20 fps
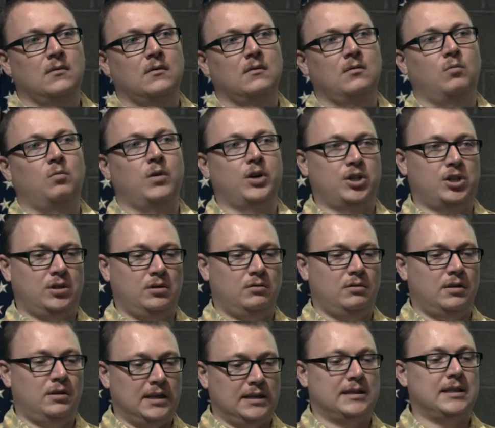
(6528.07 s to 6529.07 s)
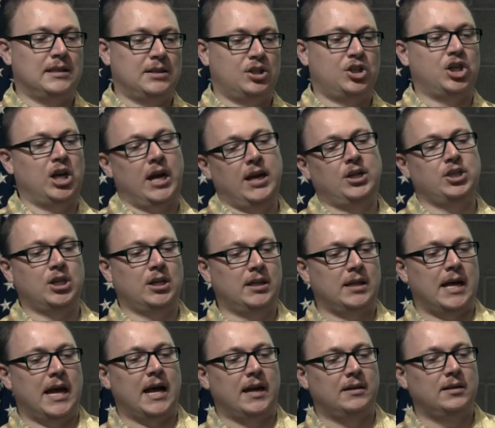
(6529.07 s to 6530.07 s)
which this is changing
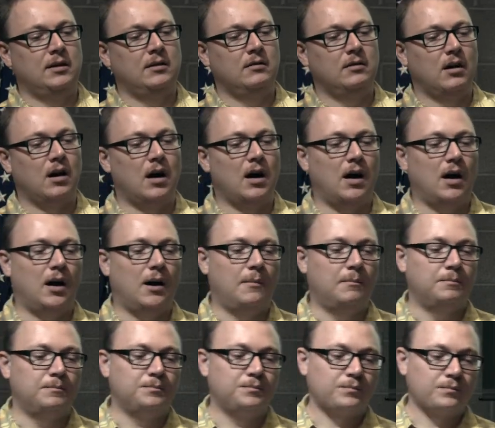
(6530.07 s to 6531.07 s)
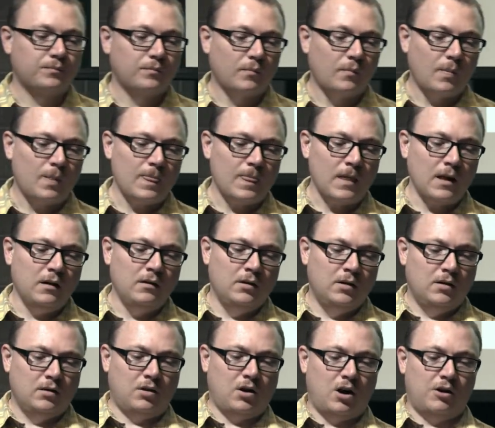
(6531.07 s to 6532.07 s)
that. Um,
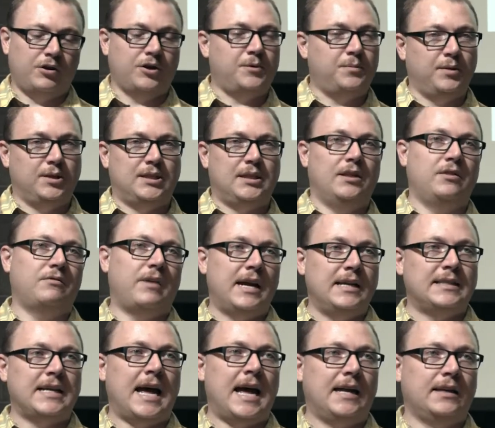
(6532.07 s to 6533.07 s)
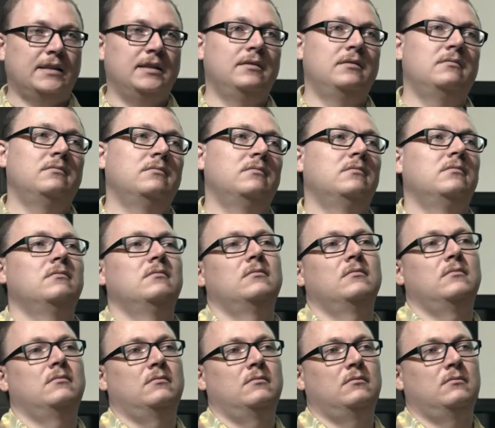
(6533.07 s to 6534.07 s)
Congress puts in the RAISE Act.
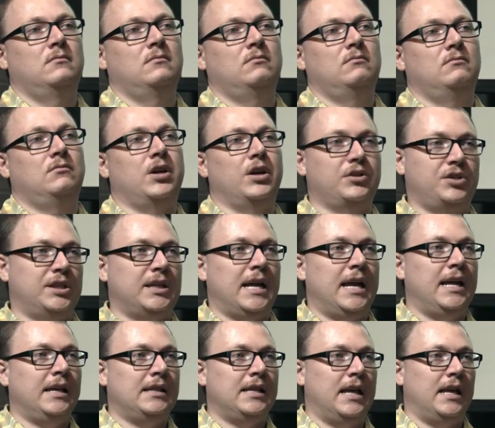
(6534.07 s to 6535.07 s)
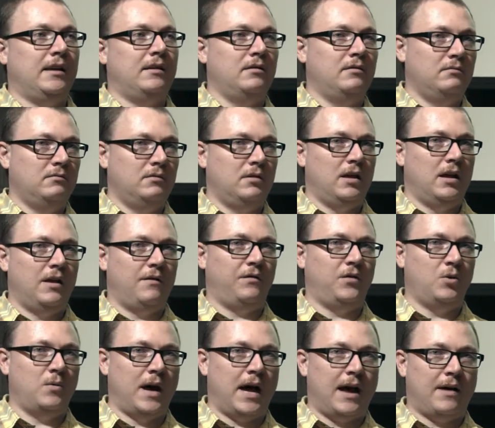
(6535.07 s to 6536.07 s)
They're saying that if you
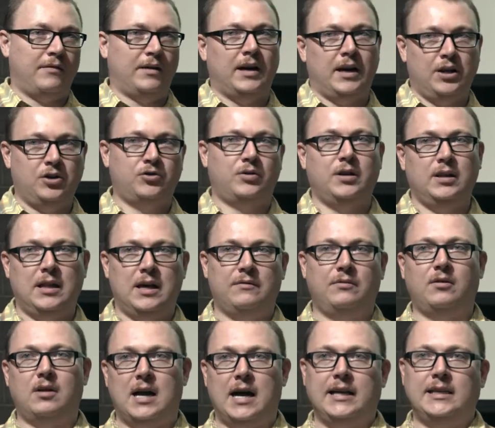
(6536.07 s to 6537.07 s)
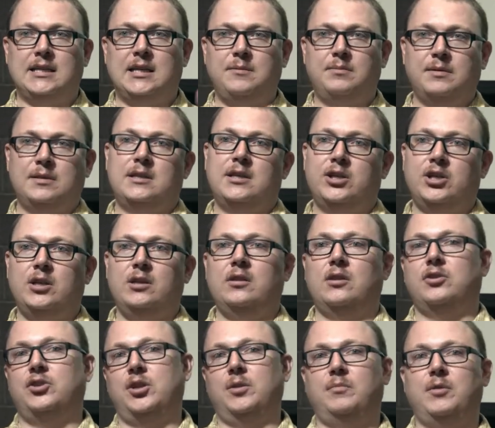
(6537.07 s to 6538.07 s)
have an entry level IT position, there
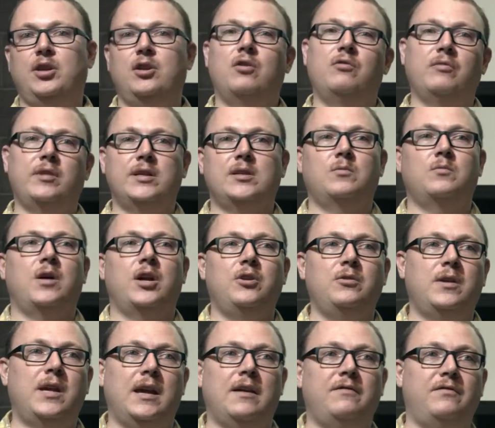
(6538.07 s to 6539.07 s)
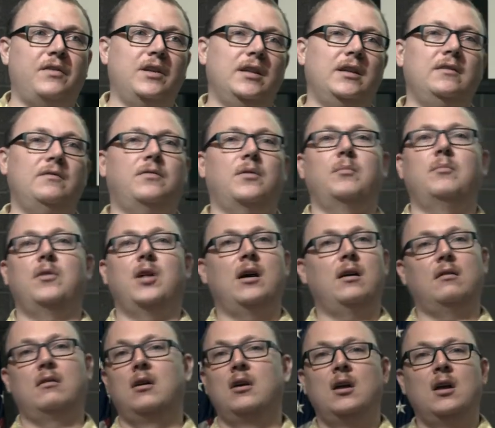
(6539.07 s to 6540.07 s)
should be no reason why you can't fill it from the
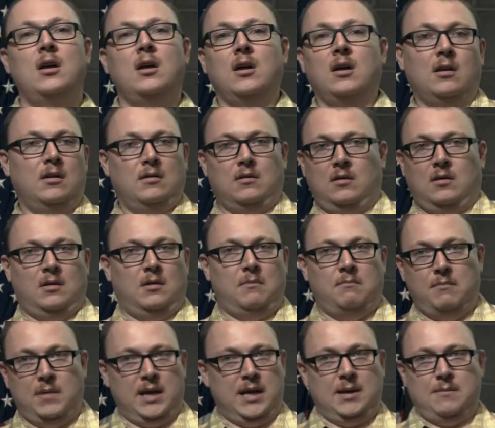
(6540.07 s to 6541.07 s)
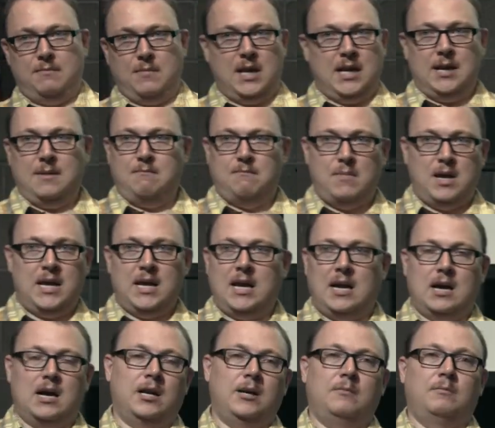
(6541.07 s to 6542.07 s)
many, many, many
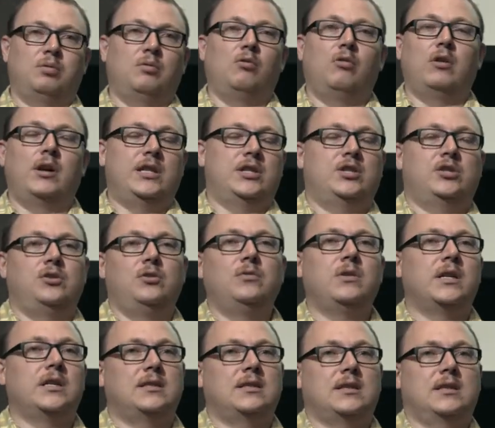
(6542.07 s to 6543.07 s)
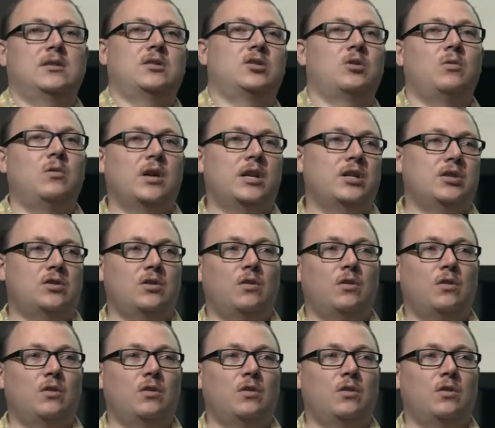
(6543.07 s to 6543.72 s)
unemployed students and so on and so